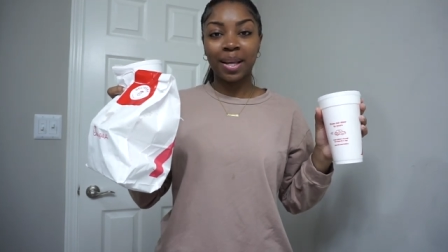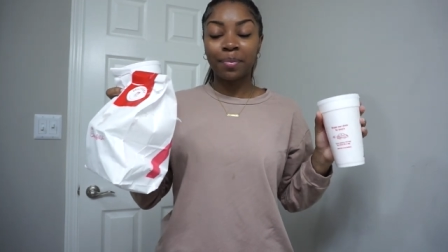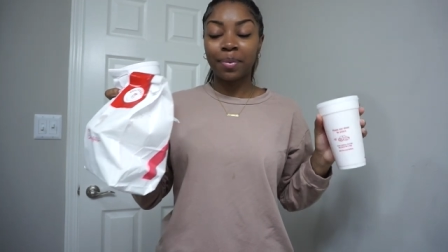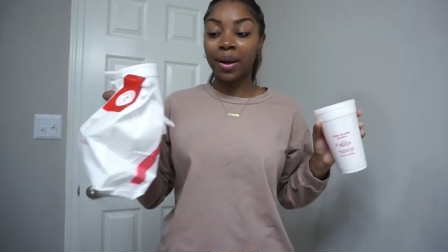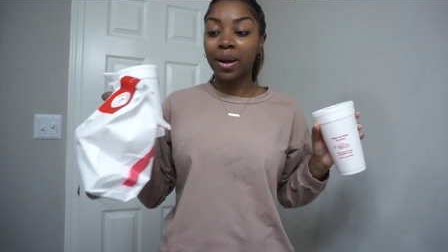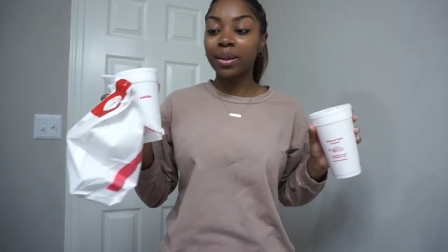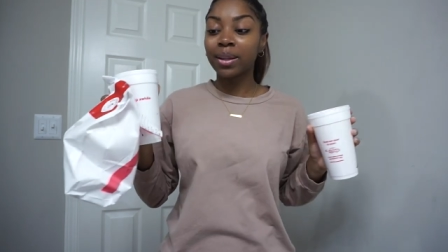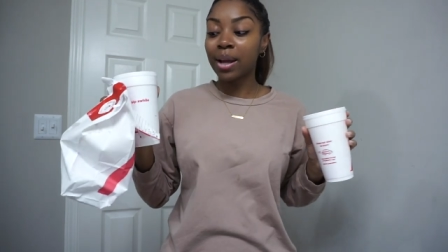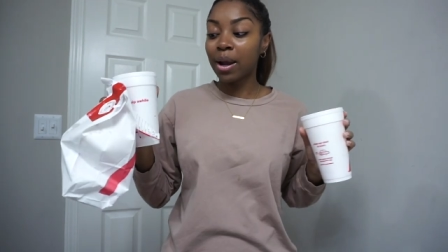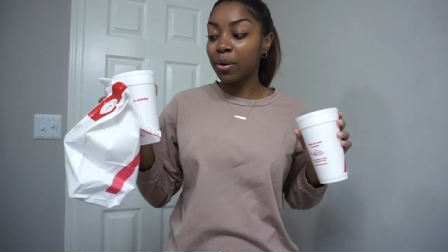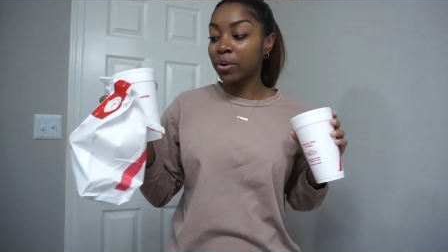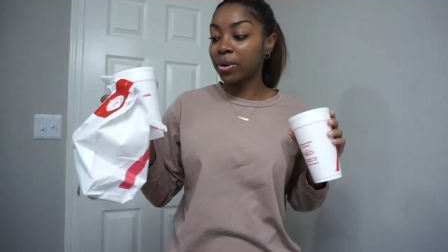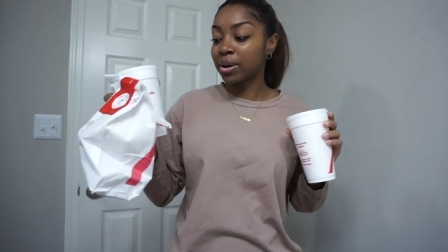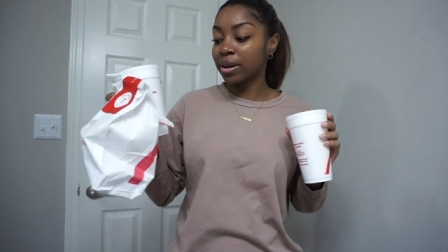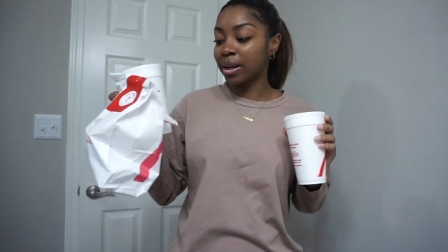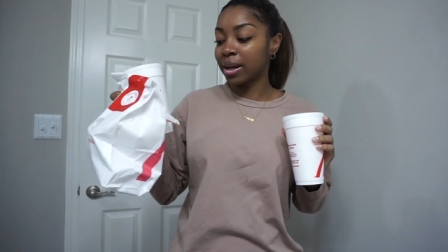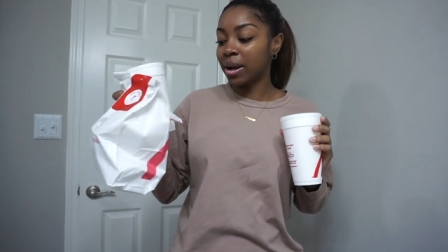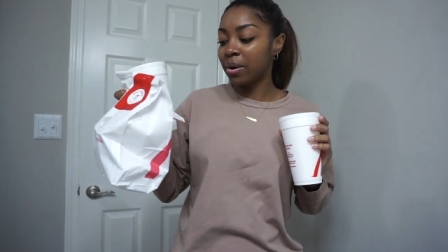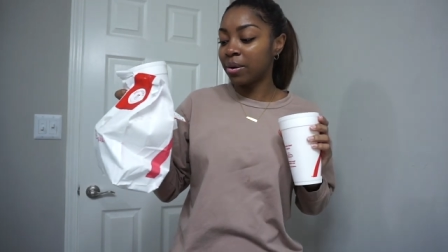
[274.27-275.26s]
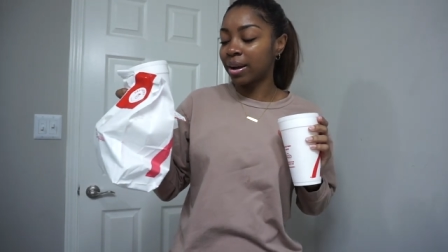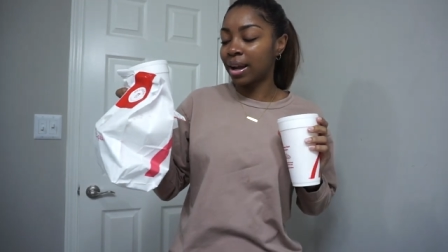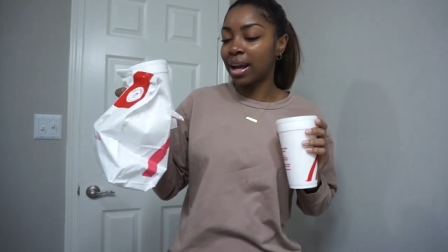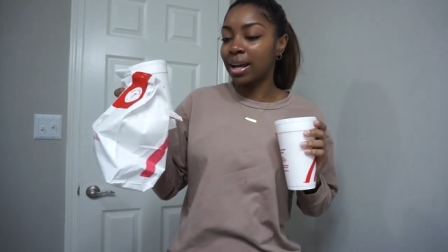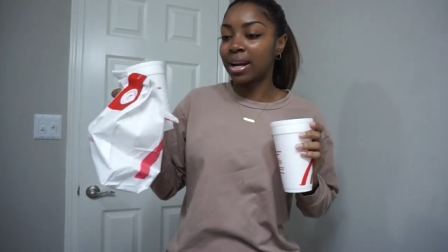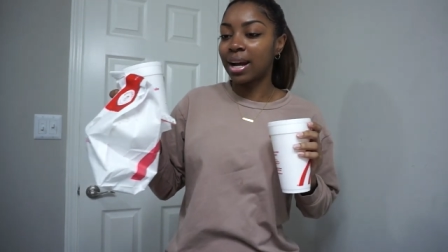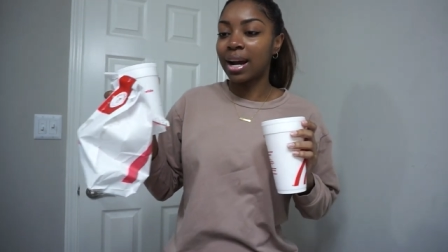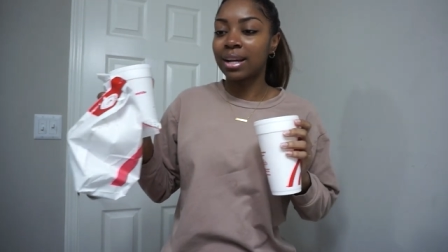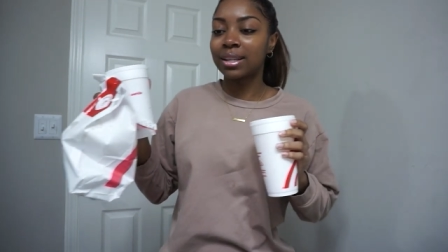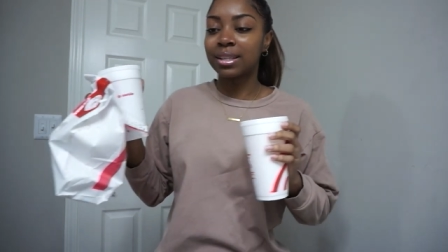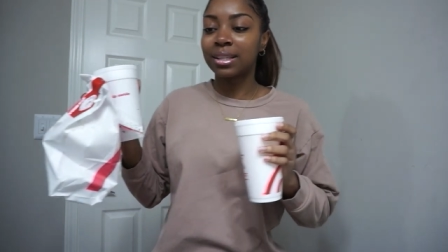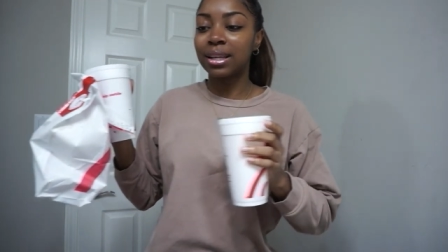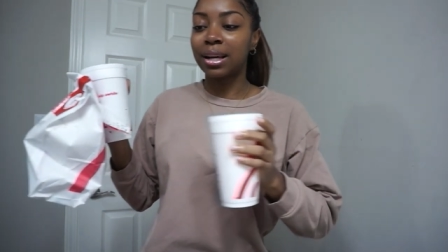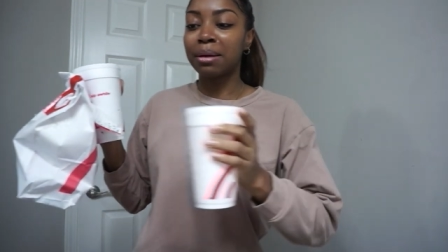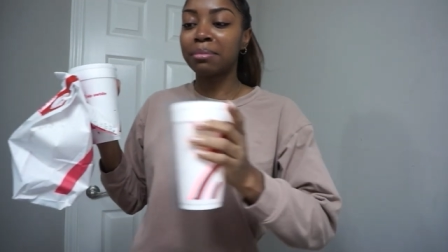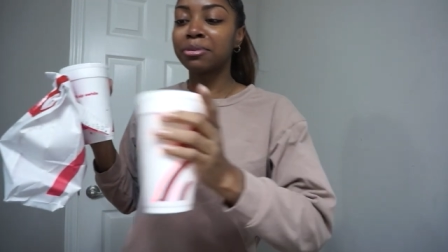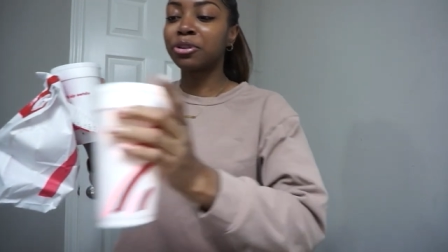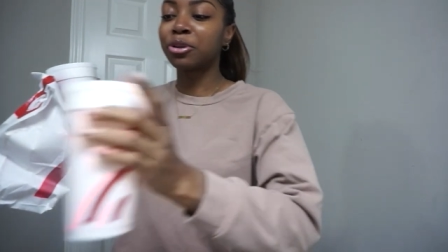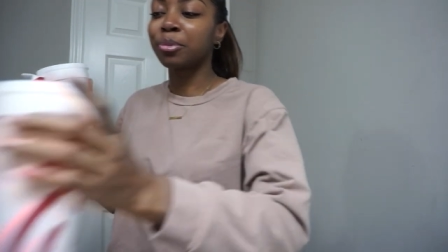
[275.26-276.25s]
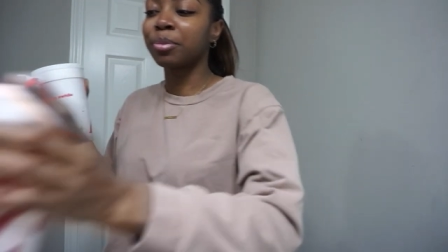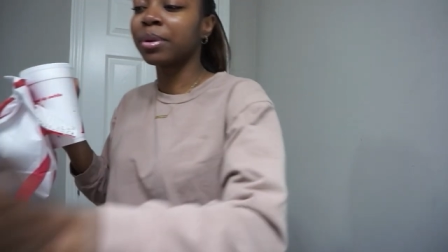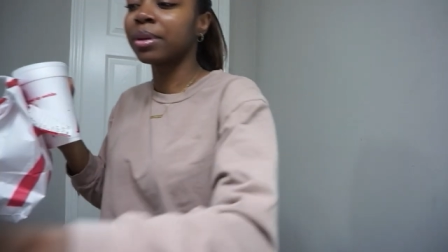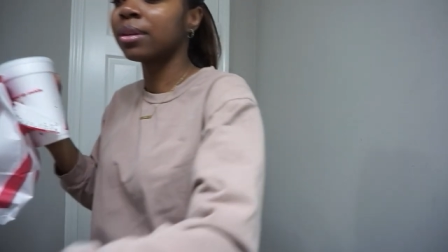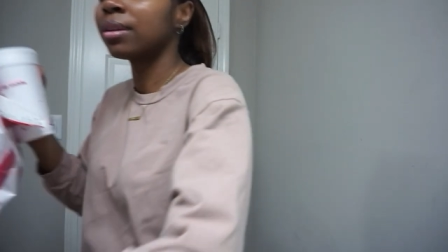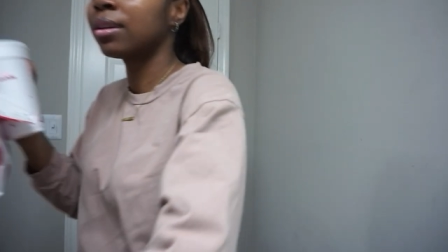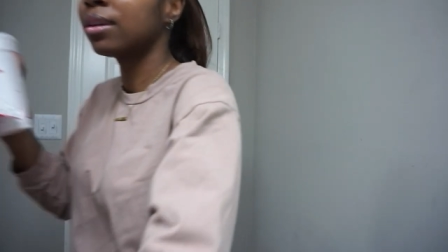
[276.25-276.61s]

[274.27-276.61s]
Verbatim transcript: Apparently I ordered a Coke and a Hi-C. I'm tripping.